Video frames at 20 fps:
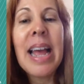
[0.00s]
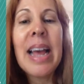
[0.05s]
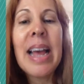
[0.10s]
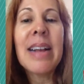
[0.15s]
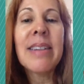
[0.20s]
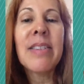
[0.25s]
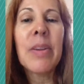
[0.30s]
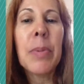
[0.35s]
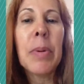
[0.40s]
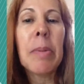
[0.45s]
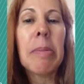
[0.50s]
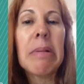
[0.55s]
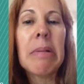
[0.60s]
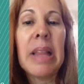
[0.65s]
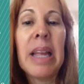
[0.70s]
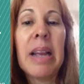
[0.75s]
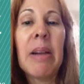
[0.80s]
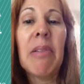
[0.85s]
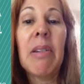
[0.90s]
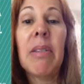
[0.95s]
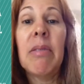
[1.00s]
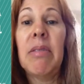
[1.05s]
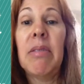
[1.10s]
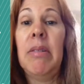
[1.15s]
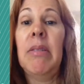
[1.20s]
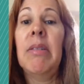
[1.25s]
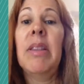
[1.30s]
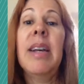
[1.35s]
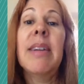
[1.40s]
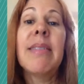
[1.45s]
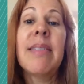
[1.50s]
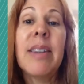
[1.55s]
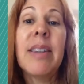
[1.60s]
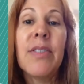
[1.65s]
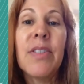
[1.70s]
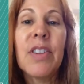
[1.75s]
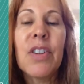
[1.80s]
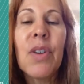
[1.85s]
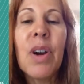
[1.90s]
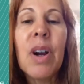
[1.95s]
And some people are like, oh, that
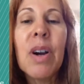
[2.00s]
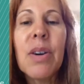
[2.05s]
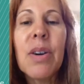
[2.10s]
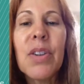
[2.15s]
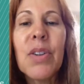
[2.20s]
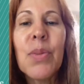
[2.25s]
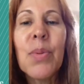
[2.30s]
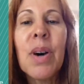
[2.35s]
stuff is gross.